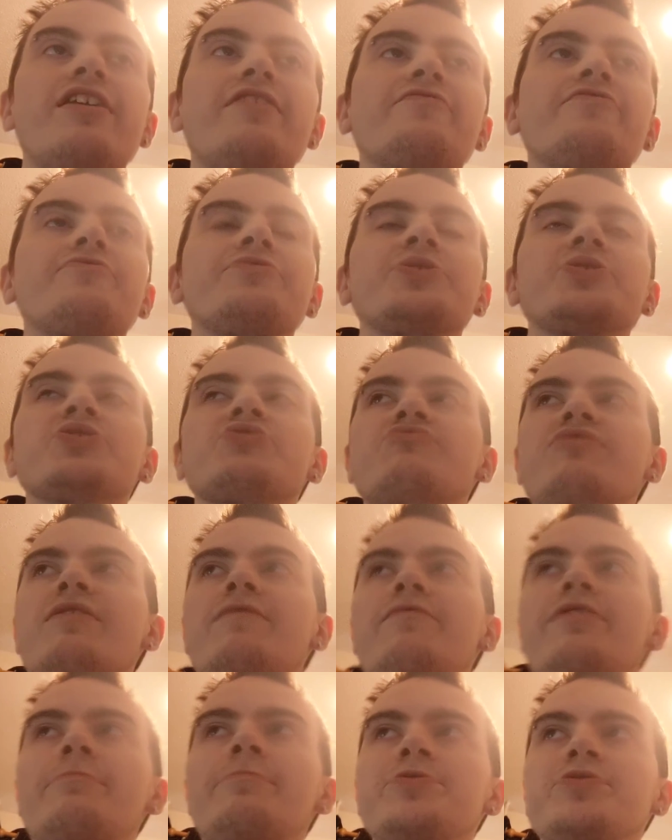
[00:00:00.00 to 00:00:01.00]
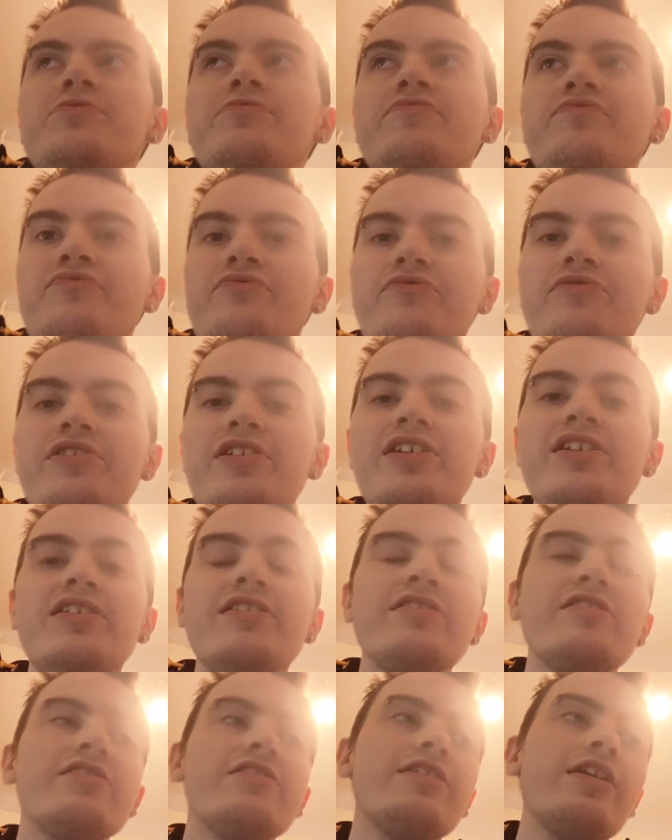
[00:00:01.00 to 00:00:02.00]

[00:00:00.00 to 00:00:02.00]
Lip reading: I've got the script for episode 3.